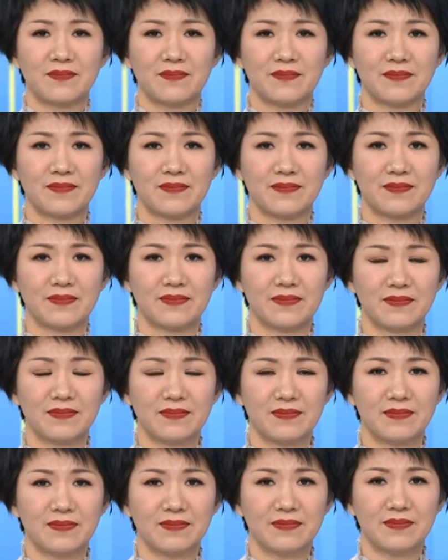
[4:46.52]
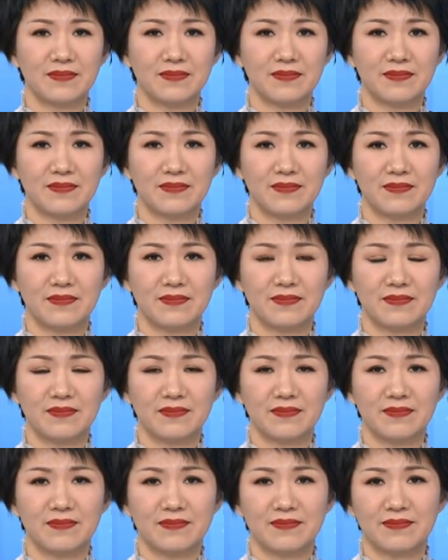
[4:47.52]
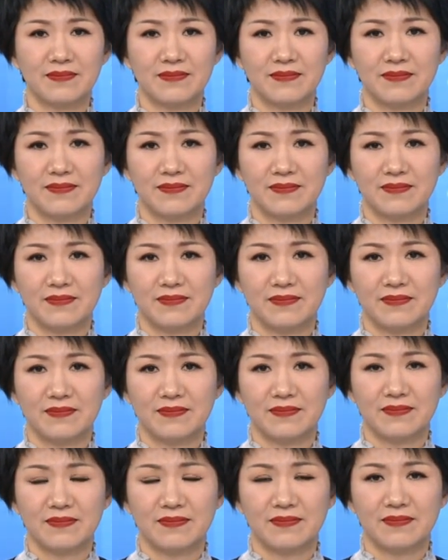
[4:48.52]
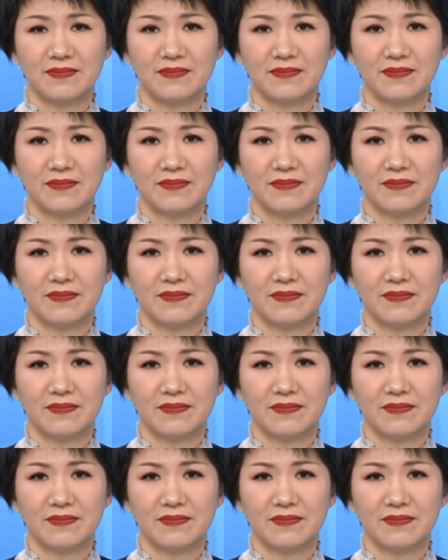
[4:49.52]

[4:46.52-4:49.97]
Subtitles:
This person isn't speaking.